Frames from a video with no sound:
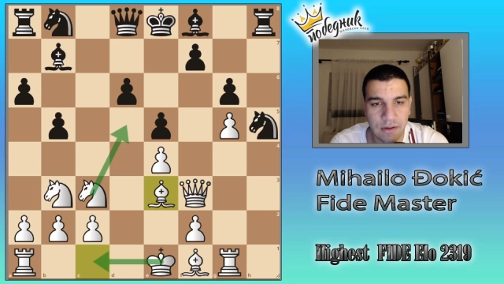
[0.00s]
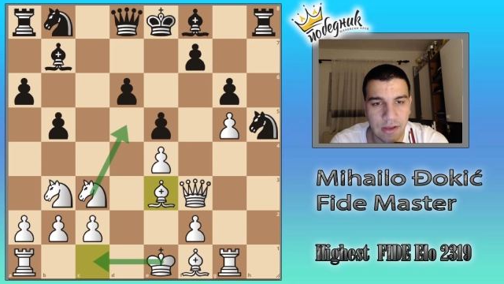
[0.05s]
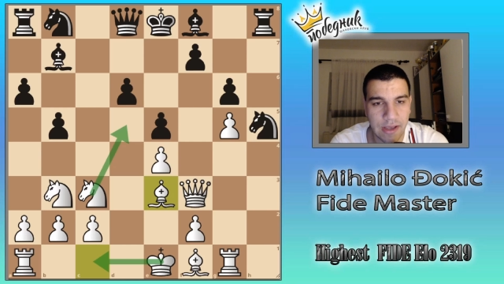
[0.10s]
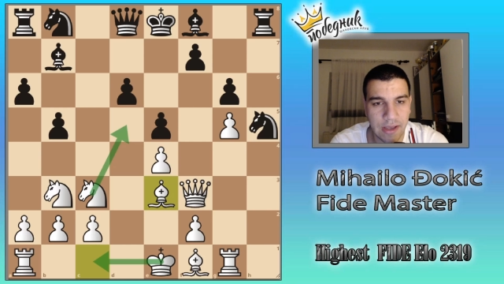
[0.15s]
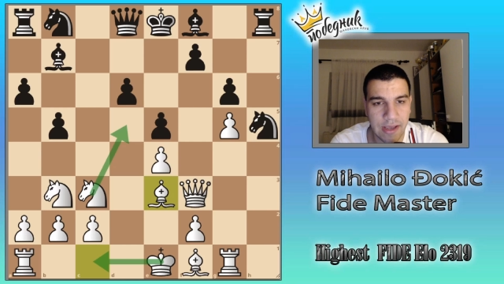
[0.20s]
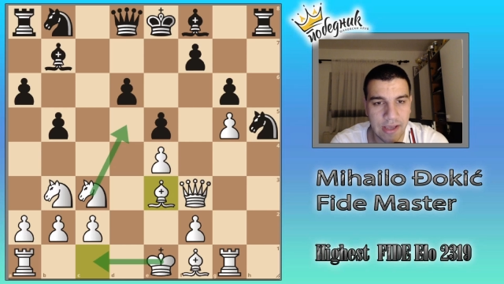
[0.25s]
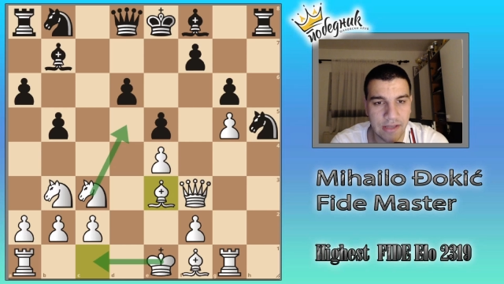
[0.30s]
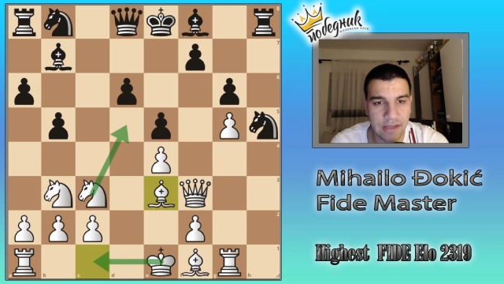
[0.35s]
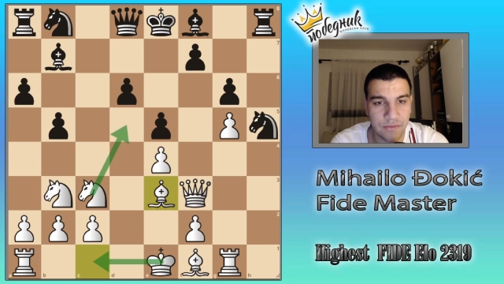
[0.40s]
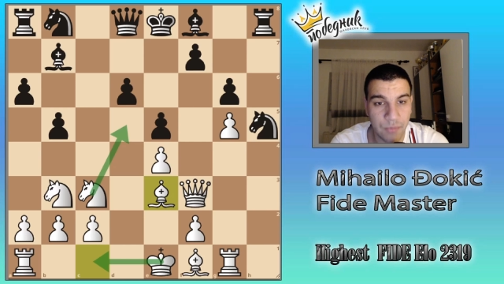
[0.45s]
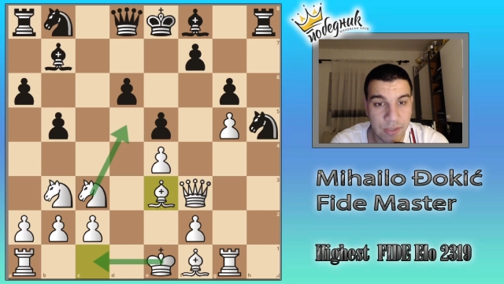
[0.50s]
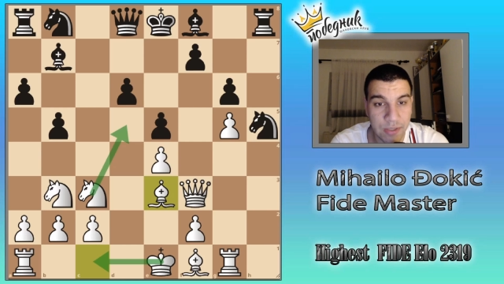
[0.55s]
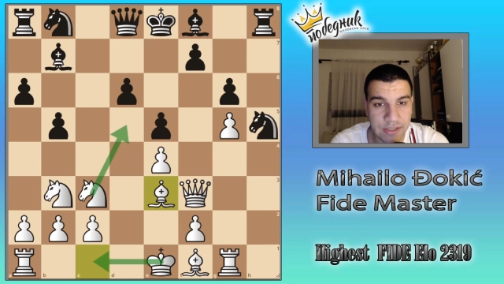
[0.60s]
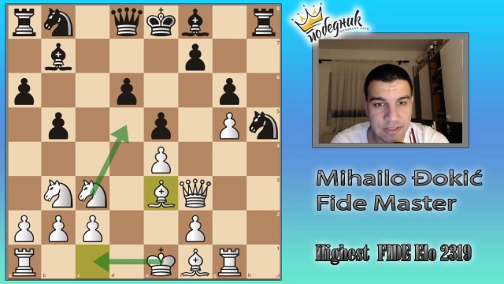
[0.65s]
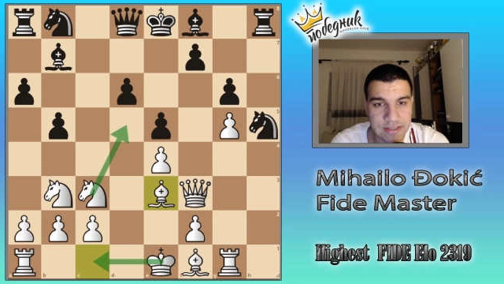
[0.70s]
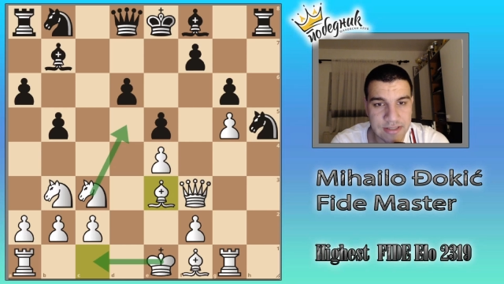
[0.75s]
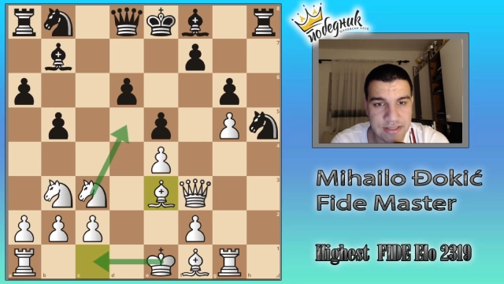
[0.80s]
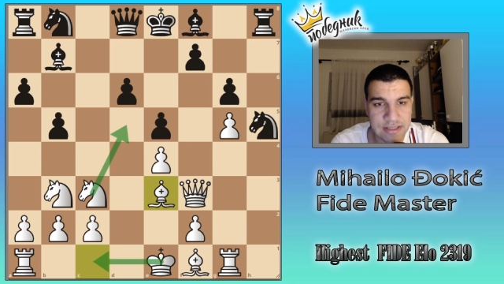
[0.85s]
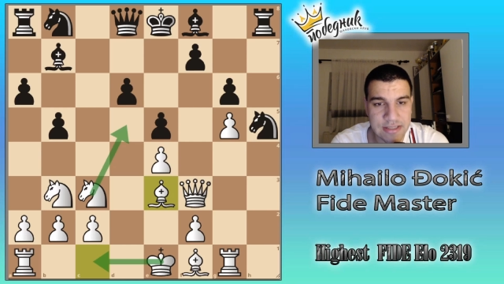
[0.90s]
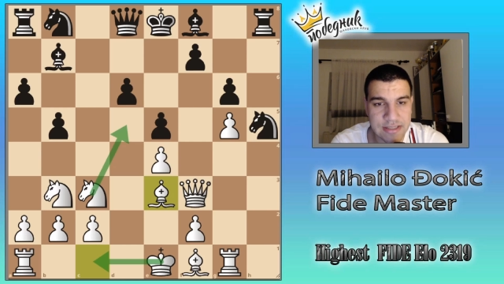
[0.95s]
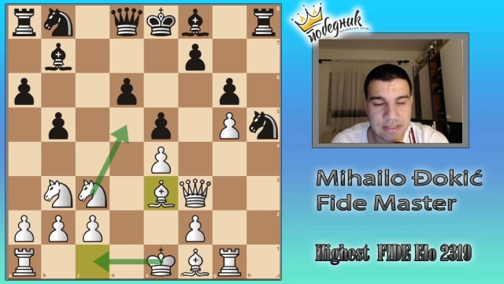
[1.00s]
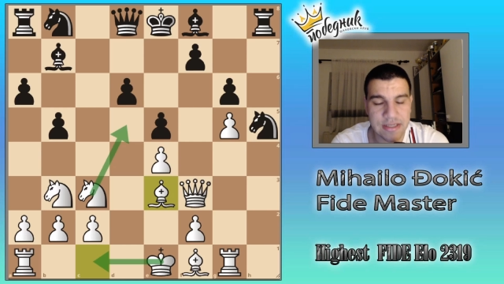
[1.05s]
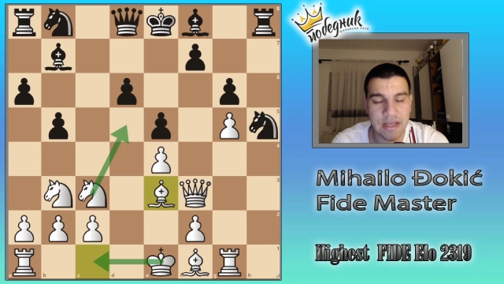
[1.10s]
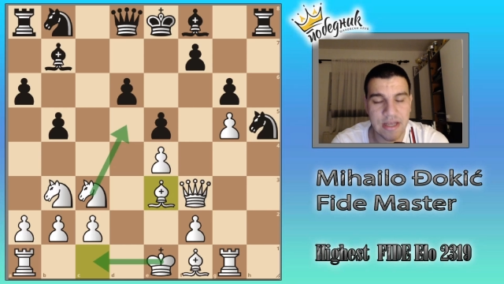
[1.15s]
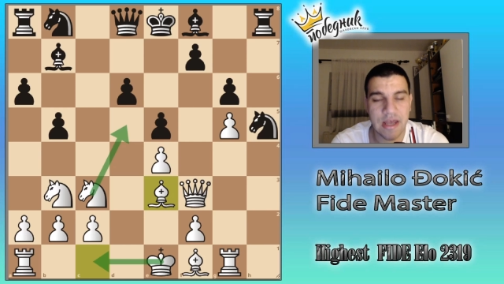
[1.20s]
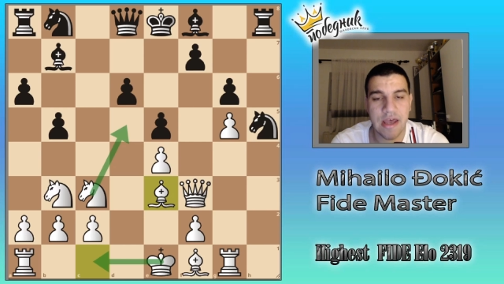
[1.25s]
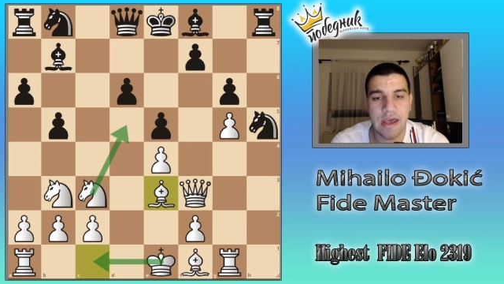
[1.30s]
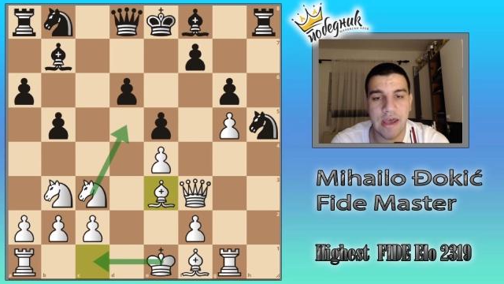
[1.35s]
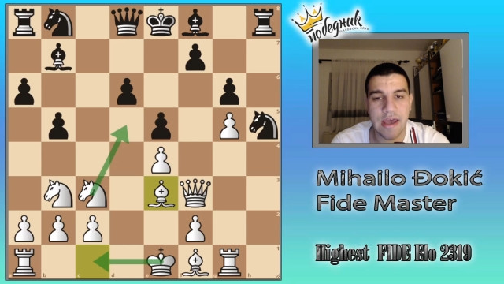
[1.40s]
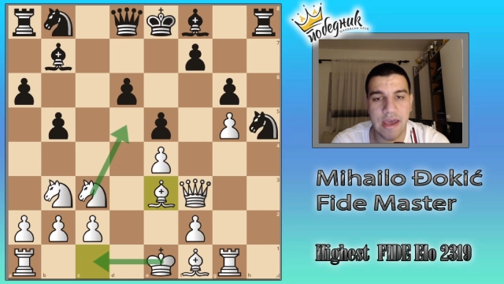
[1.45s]
and weaknesses.
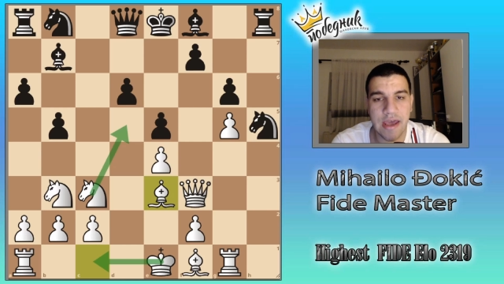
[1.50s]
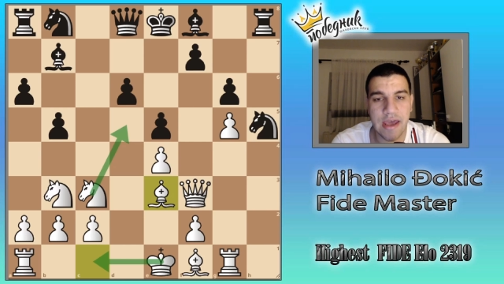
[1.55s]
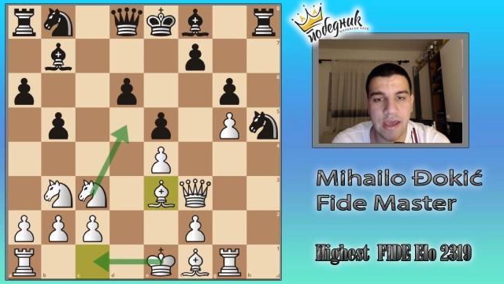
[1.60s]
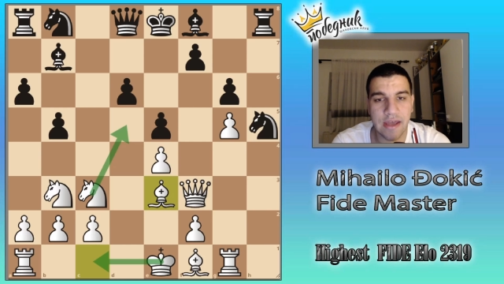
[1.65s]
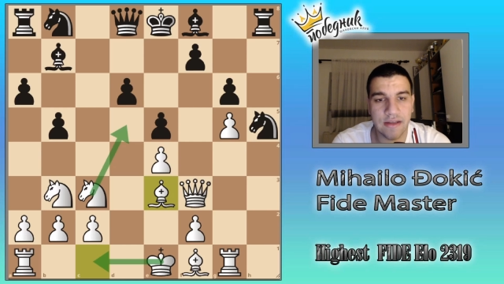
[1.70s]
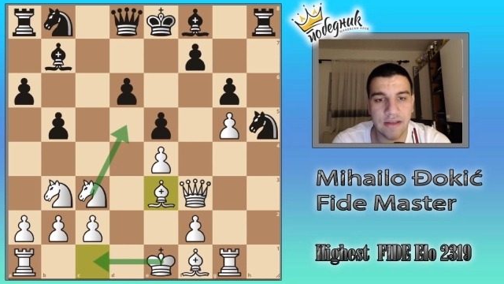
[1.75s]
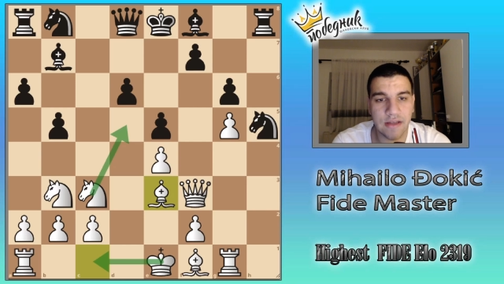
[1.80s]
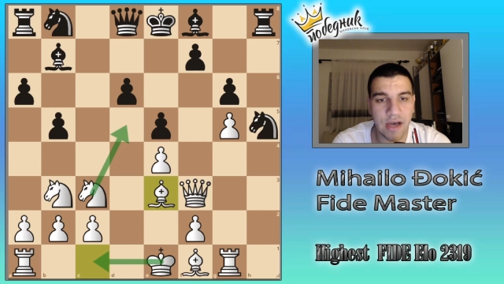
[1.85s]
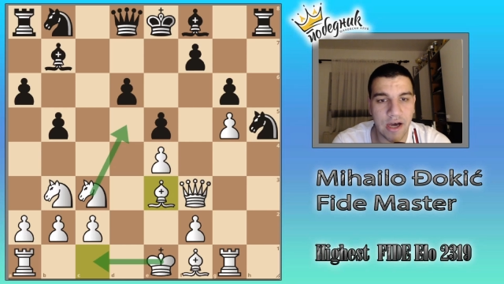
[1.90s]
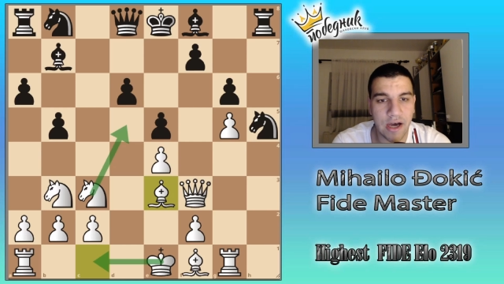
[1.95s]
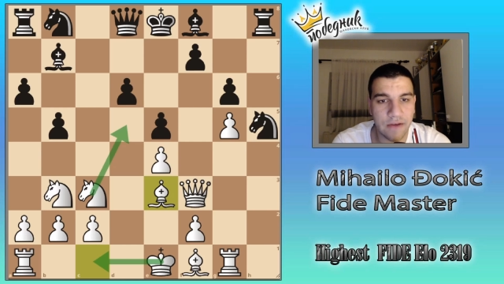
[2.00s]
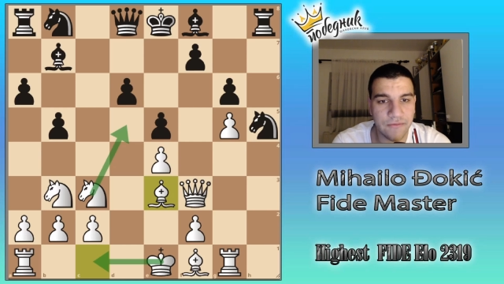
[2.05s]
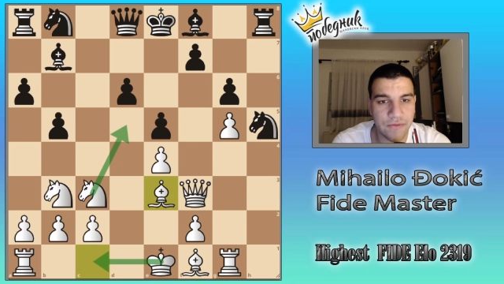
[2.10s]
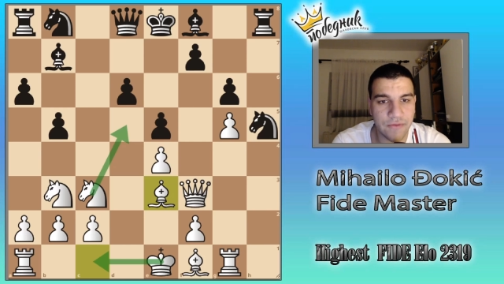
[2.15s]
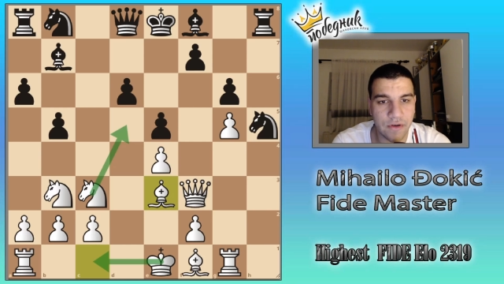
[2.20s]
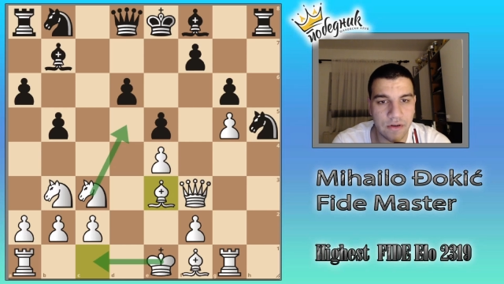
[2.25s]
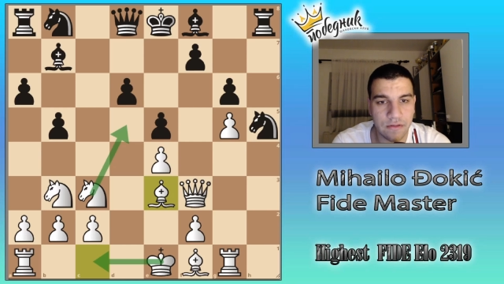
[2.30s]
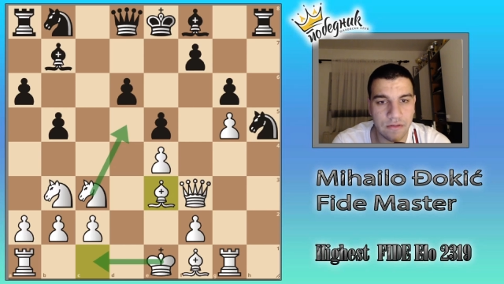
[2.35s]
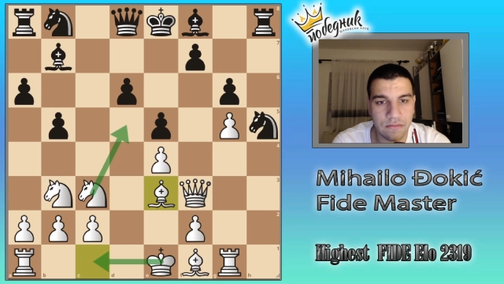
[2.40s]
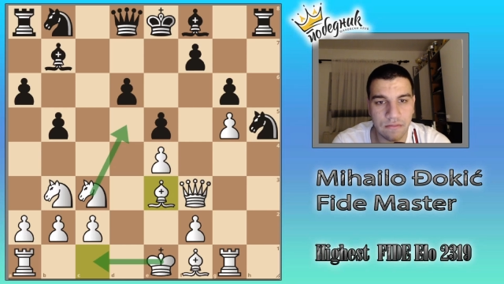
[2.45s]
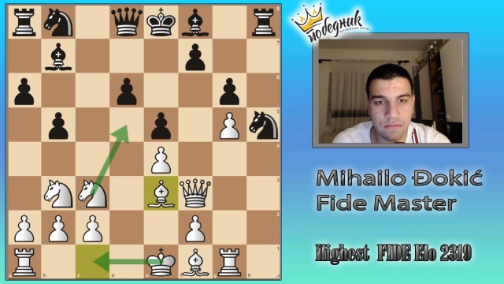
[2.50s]
And after